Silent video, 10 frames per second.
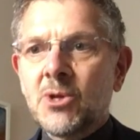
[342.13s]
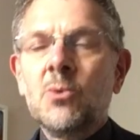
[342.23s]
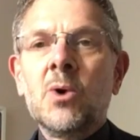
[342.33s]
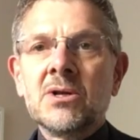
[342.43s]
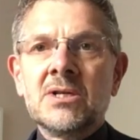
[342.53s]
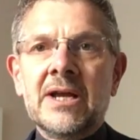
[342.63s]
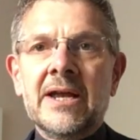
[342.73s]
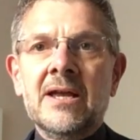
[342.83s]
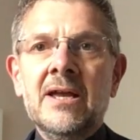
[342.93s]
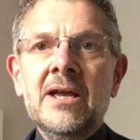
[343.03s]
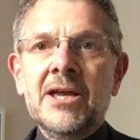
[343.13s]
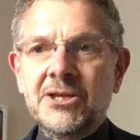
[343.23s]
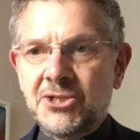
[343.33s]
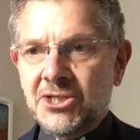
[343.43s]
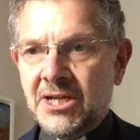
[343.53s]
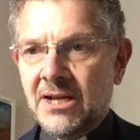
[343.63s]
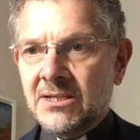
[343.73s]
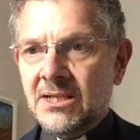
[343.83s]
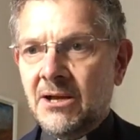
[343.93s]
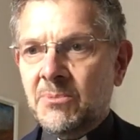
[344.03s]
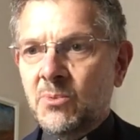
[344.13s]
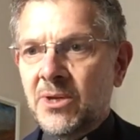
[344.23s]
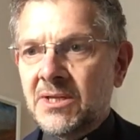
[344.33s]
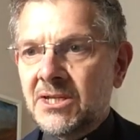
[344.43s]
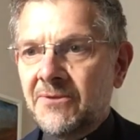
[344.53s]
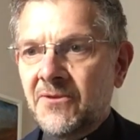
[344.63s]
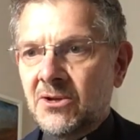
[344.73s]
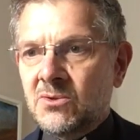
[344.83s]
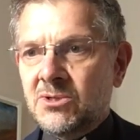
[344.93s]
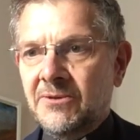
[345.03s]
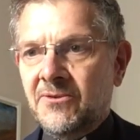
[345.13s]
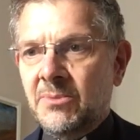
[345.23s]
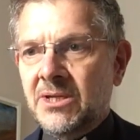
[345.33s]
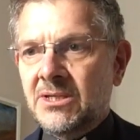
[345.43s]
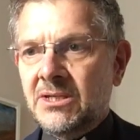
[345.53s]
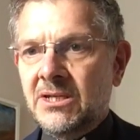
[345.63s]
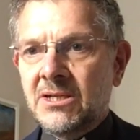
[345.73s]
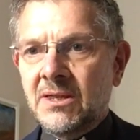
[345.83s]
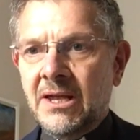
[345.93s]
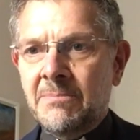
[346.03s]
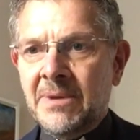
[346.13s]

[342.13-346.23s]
One day, he stands up with difficulty from his seat at the